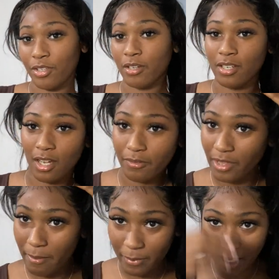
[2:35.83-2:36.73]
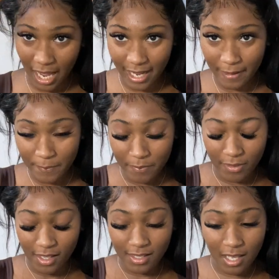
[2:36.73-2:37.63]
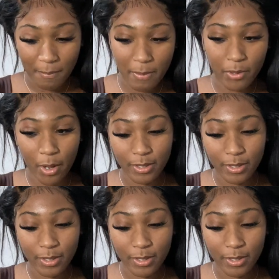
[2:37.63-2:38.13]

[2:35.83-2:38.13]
You can love them, but like, some people go